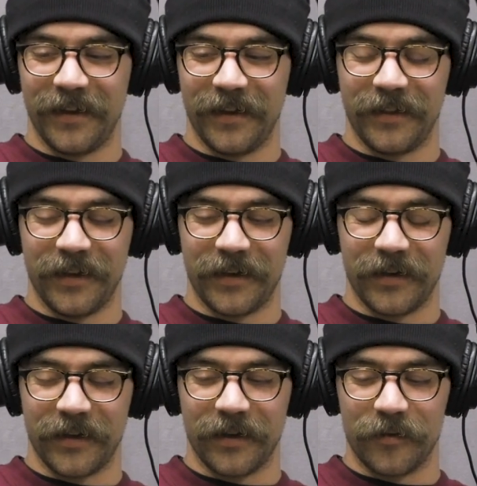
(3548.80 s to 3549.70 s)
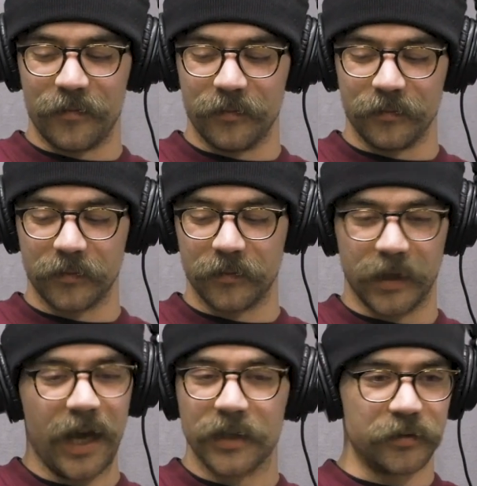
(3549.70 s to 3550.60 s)
then
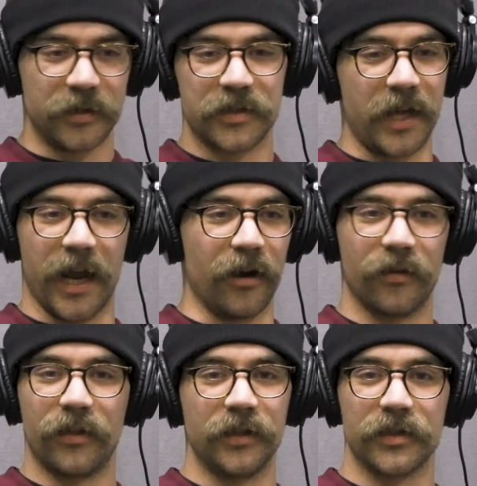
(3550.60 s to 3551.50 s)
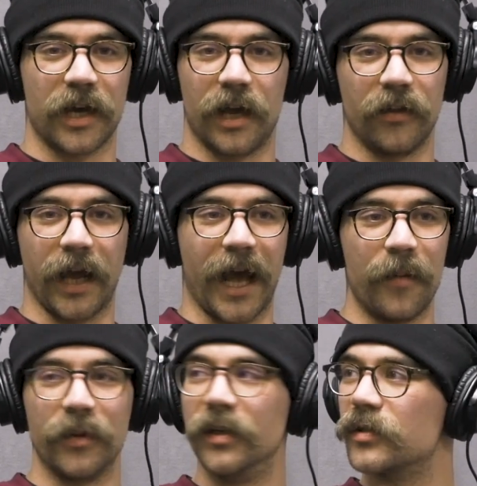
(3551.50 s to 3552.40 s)
so just the hair thing just kind of like
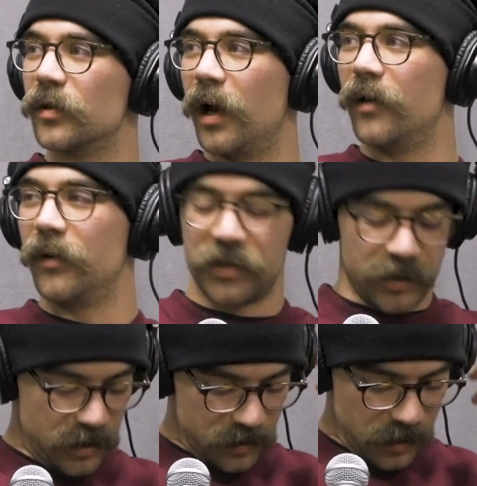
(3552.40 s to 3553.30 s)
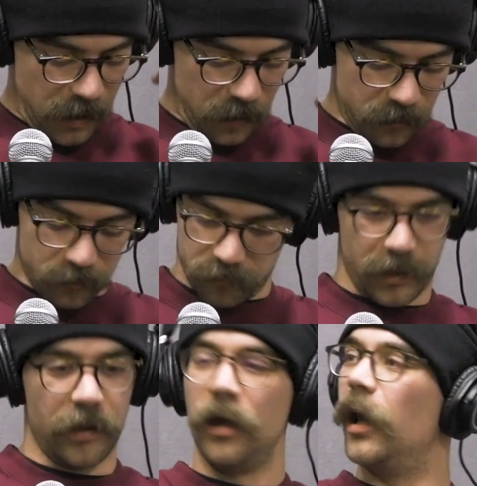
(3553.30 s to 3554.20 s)
happened, so I eventually just like
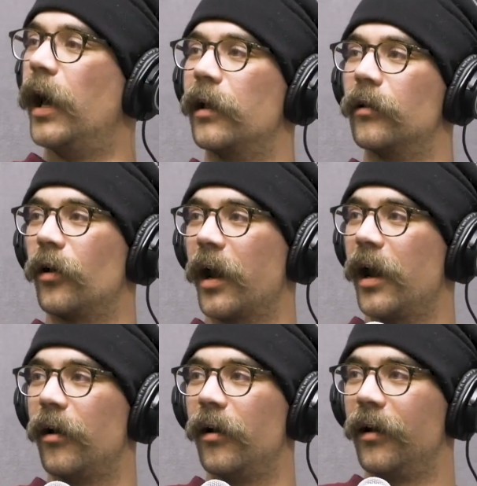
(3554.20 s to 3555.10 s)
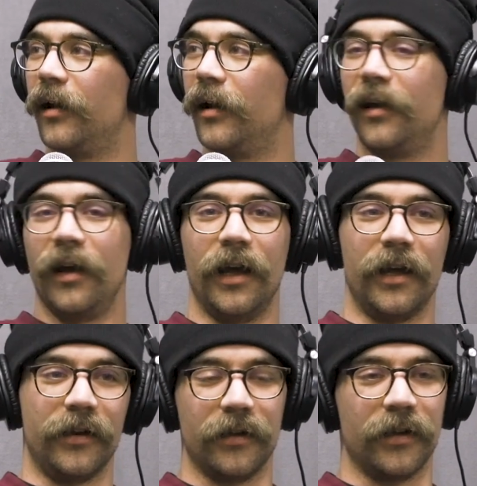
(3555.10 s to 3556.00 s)
had long hair,
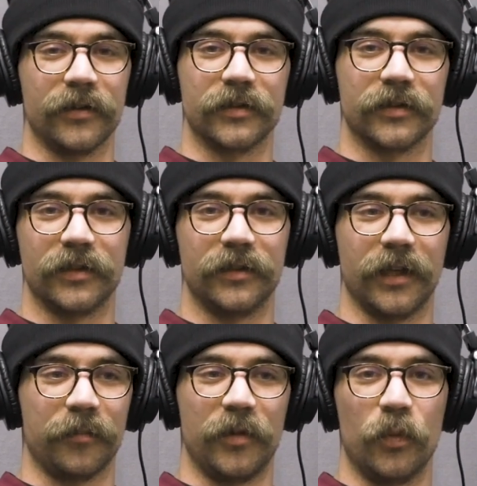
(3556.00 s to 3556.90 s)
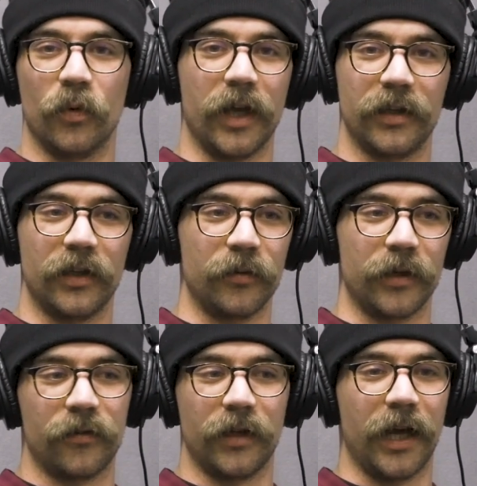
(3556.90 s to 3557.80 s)
and I was just, like, people liked it or
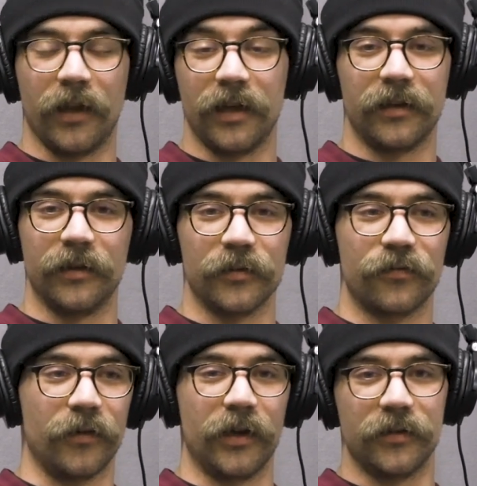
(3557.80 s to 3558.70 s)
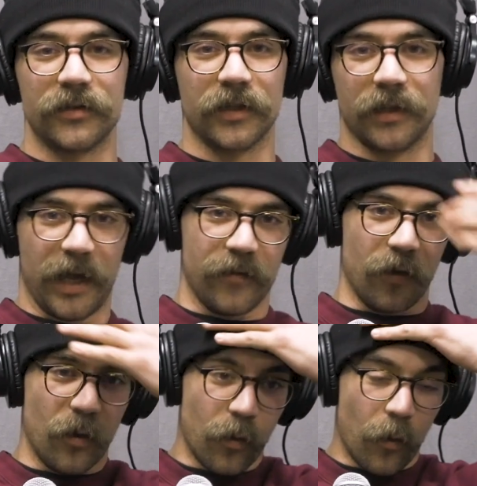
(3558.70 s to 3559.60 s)
whatever, I liked it, it was fun. It's like I have a
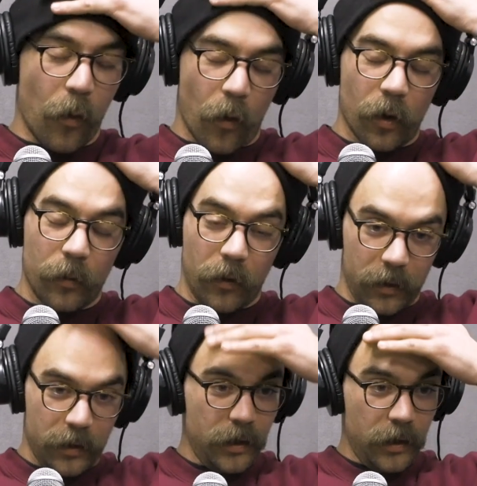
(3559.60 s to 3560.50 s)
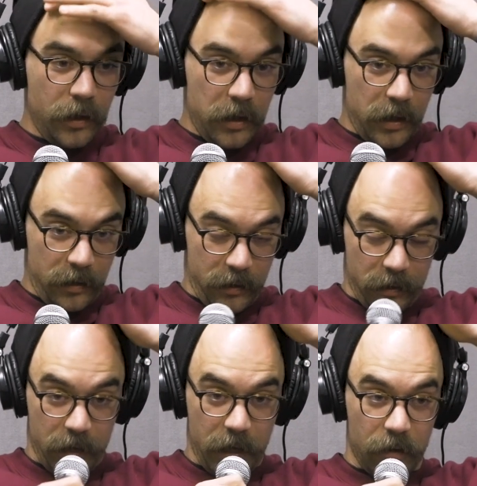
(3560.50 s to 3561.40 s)
horrible
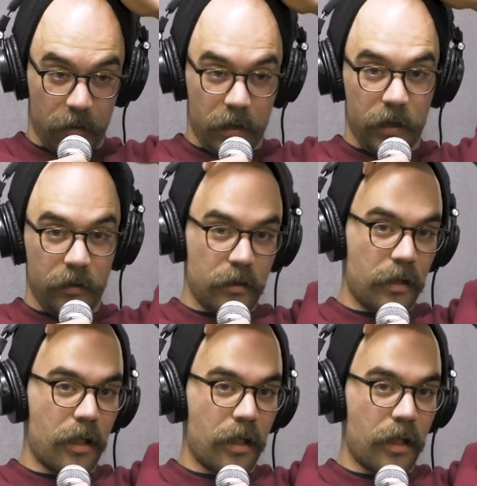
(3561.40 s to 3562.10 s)
hairline.